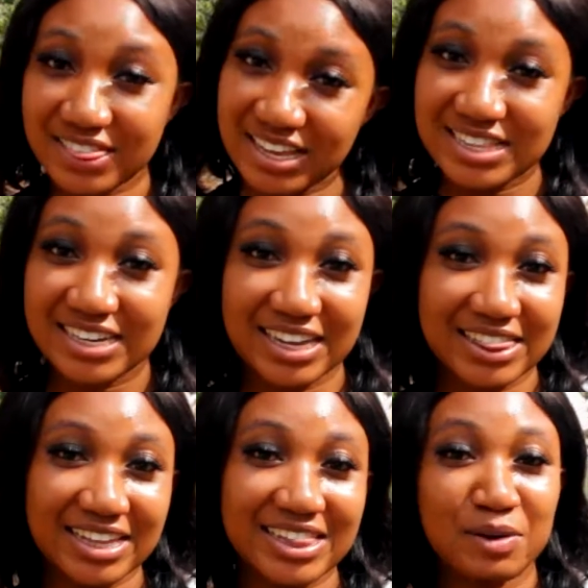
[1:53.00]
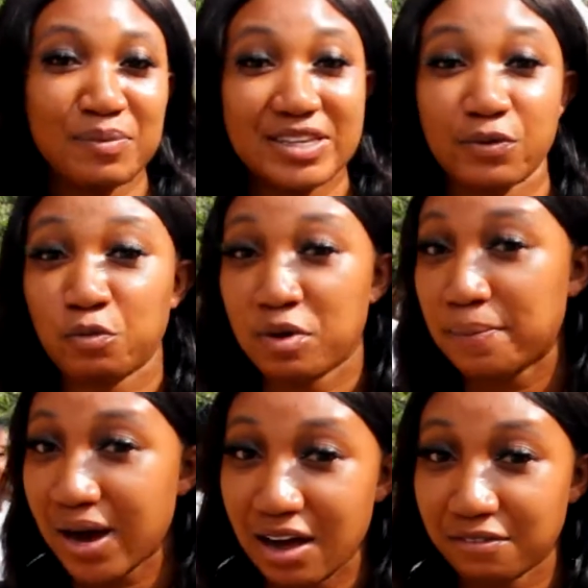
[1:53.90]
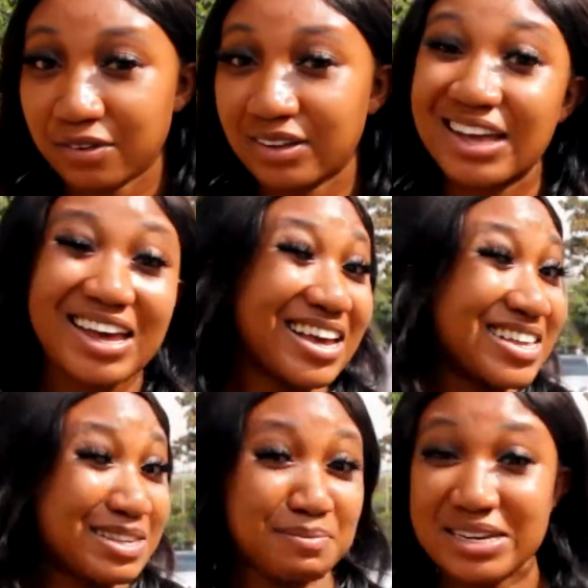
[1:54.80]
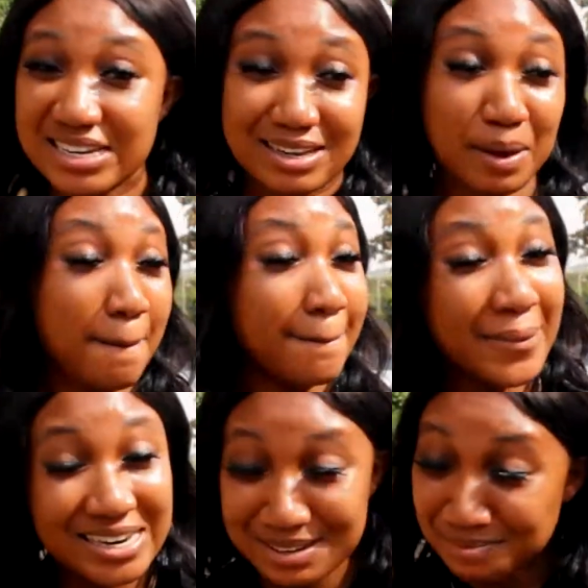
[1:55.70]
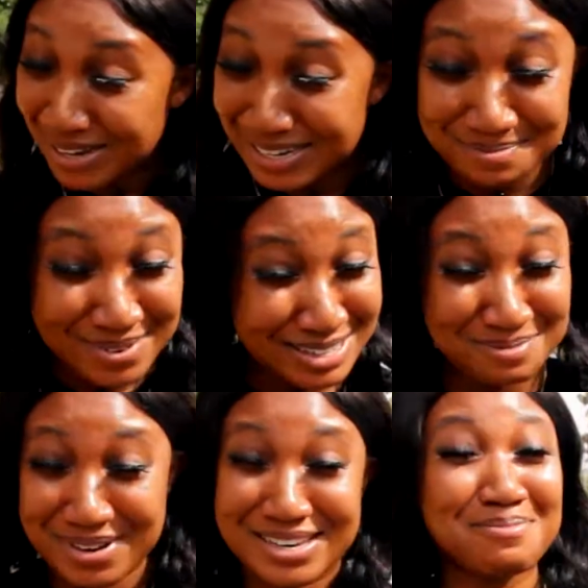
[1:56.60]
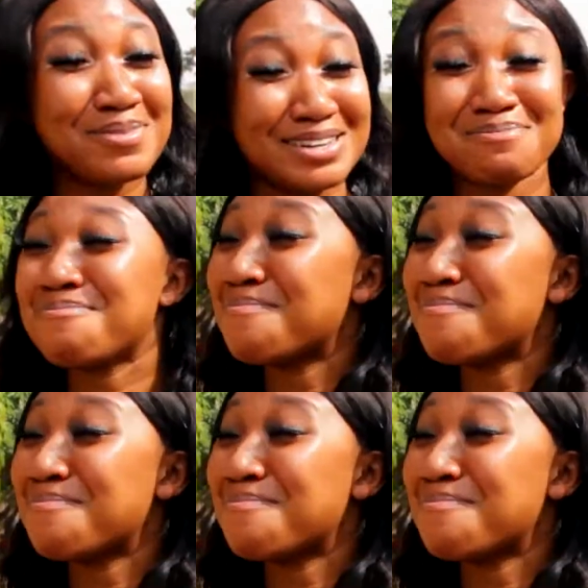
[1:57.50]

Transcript: things that I think that make a woman powerful is money. Money, money, money, money, money,